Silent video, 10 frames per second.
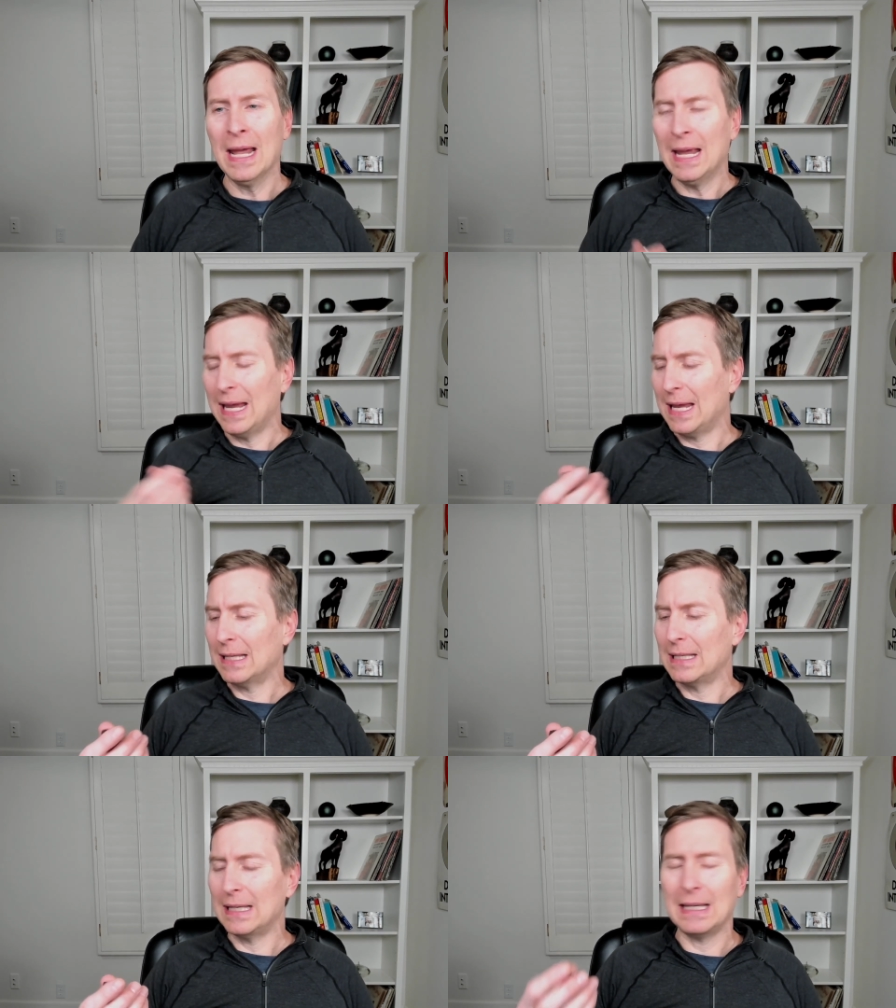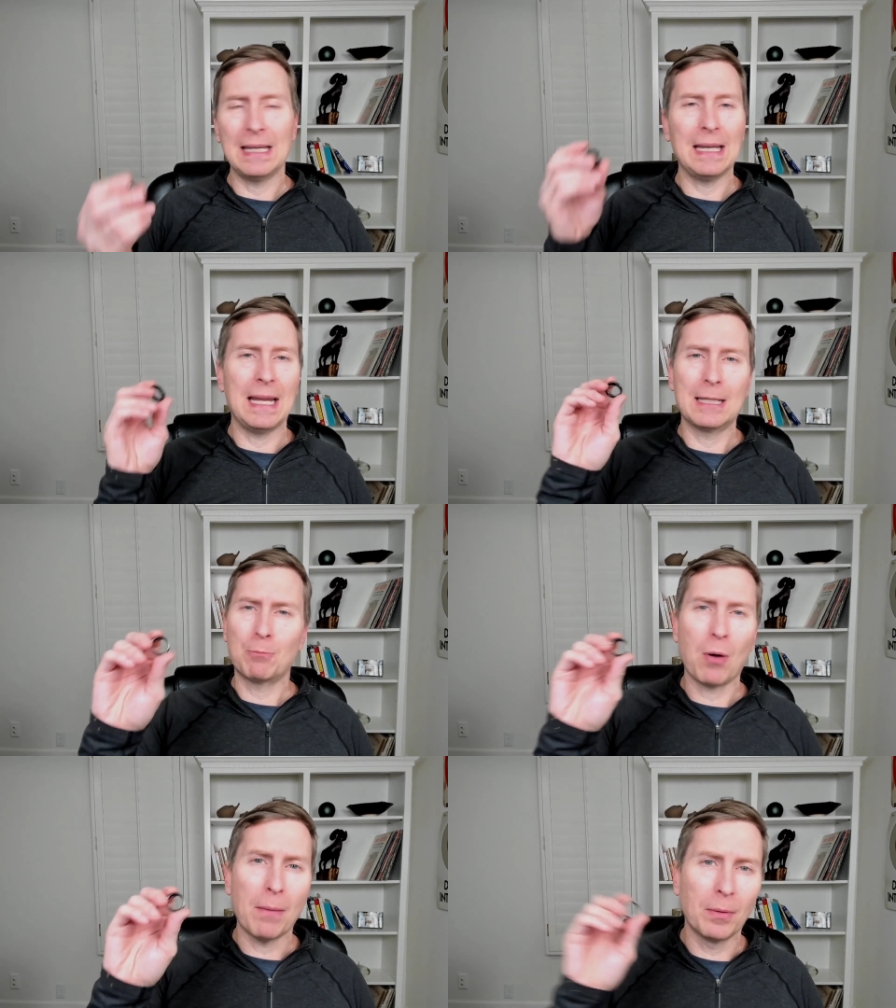It's
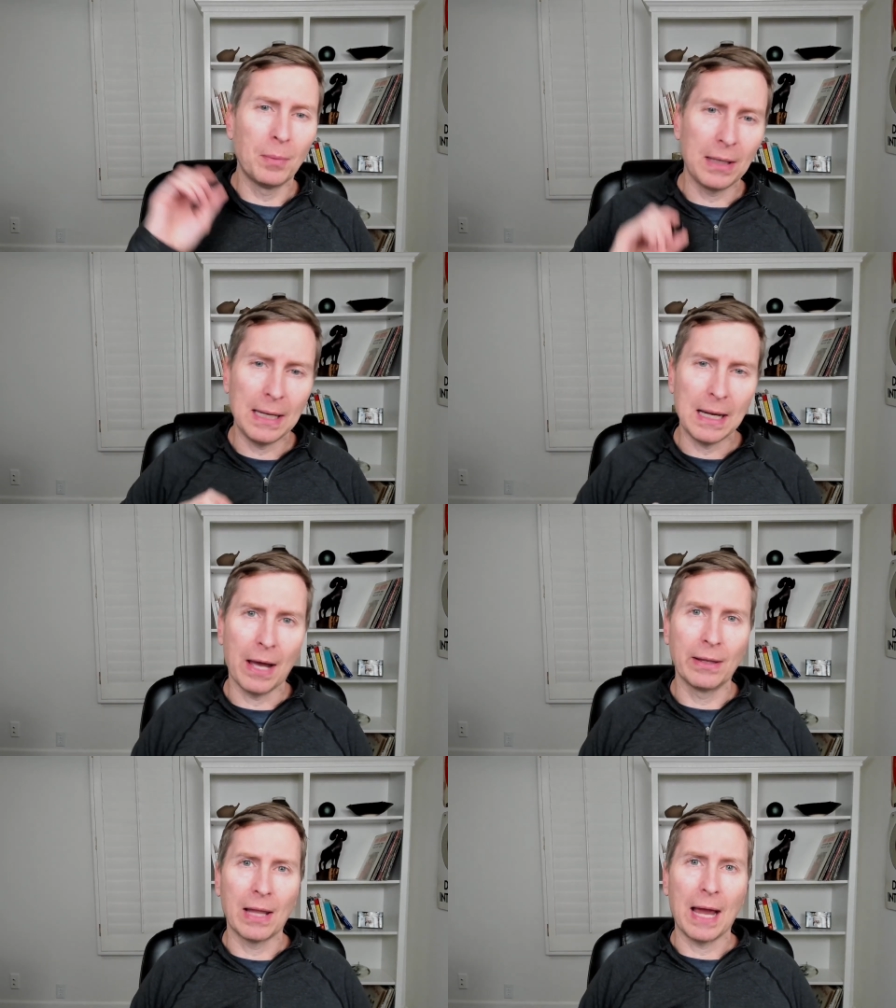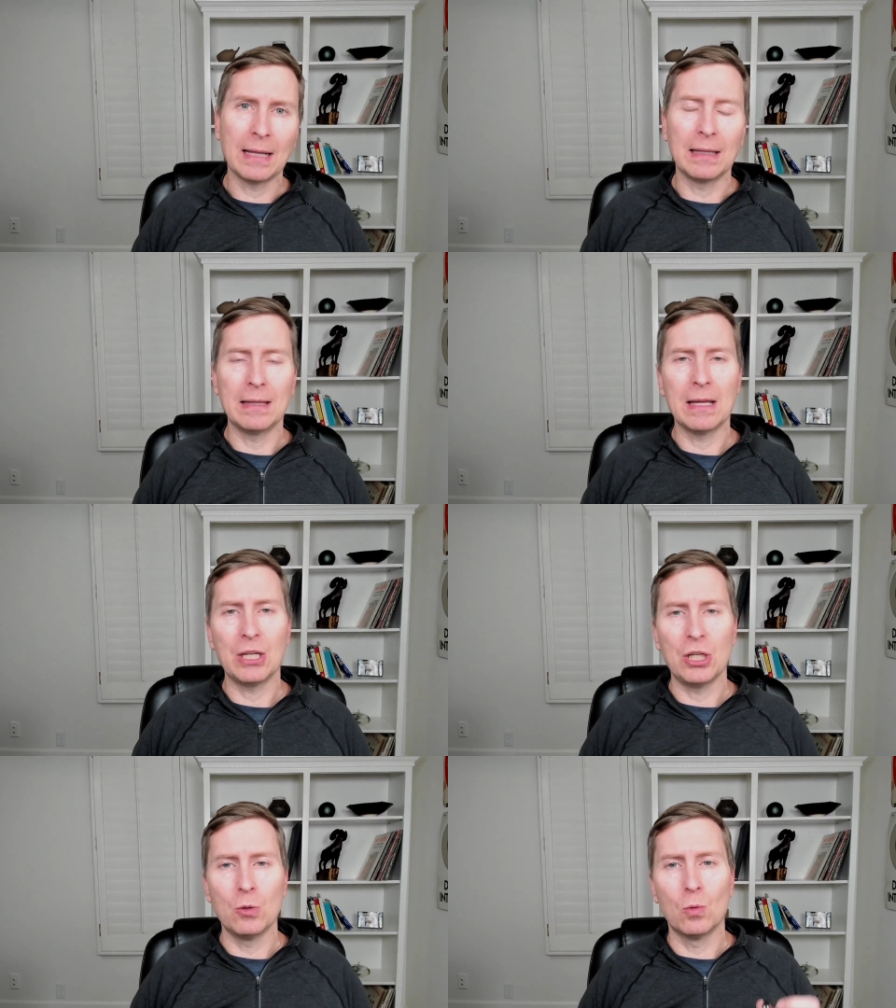probably unlikely that
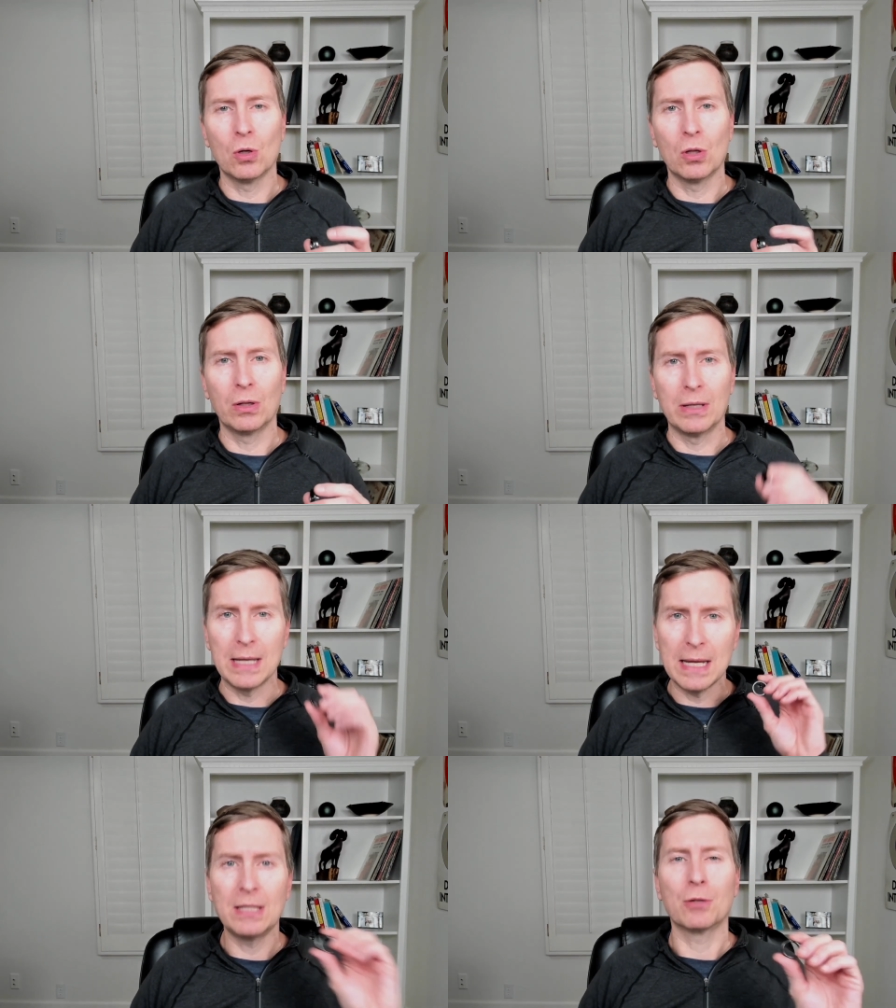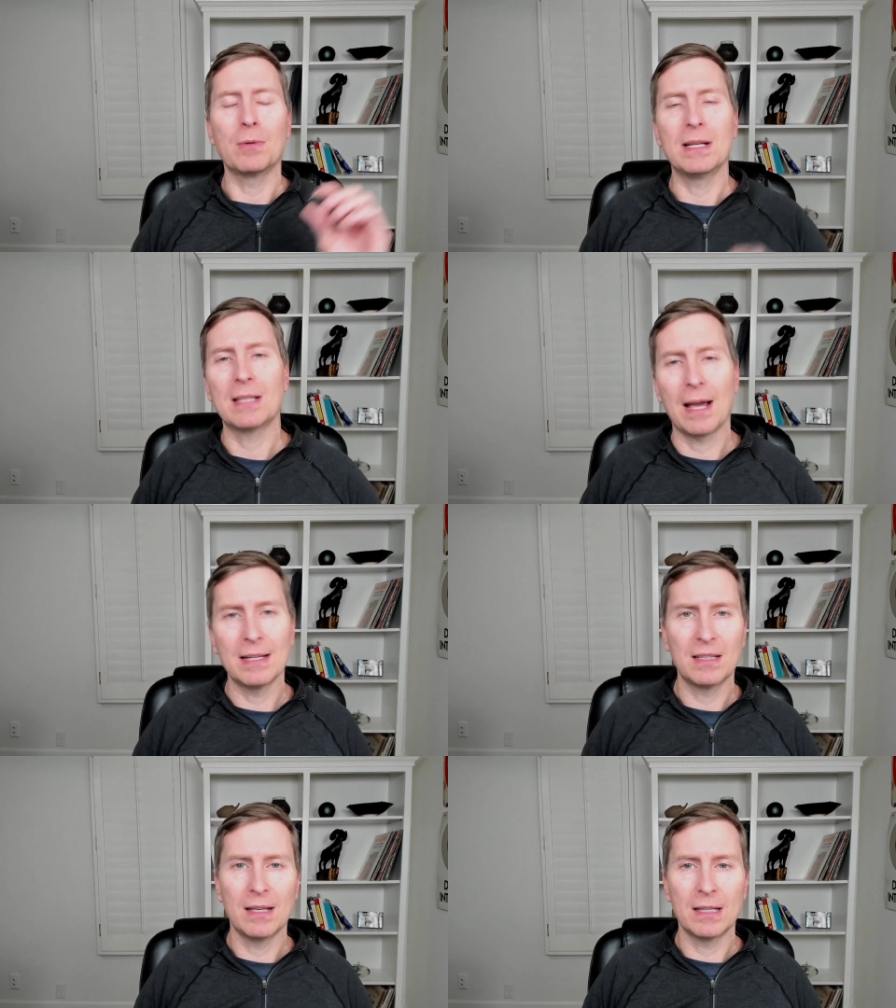you will need to
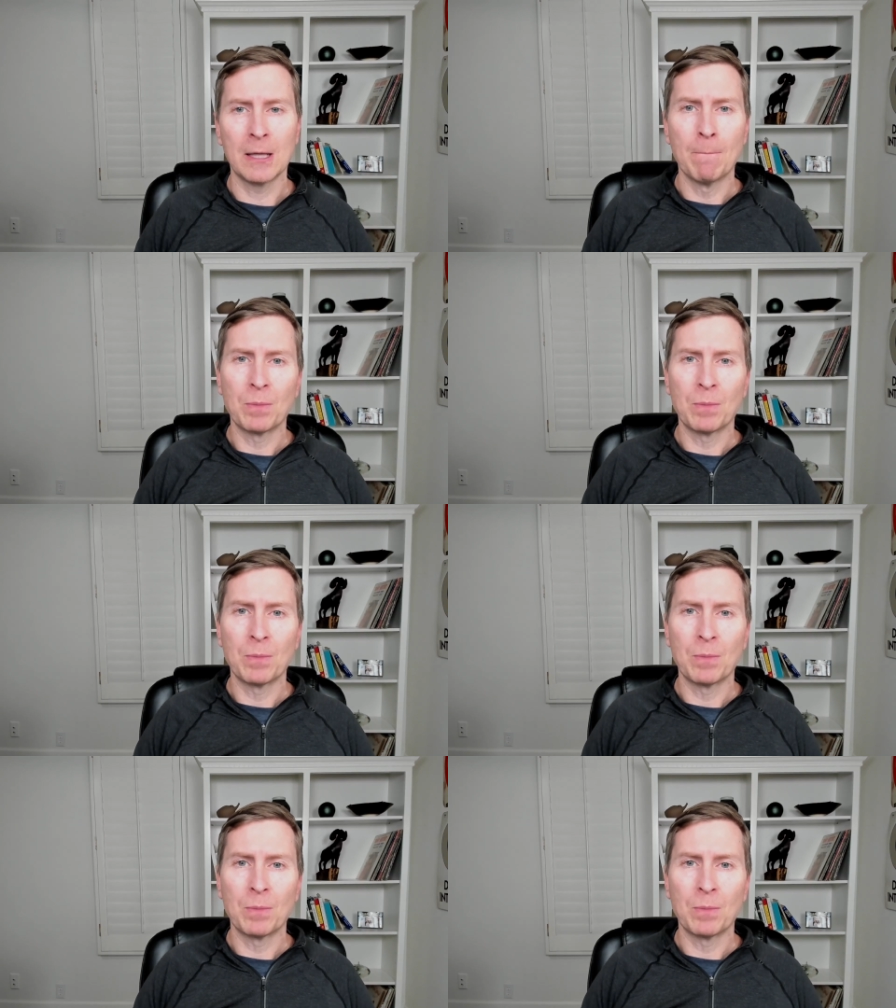resize this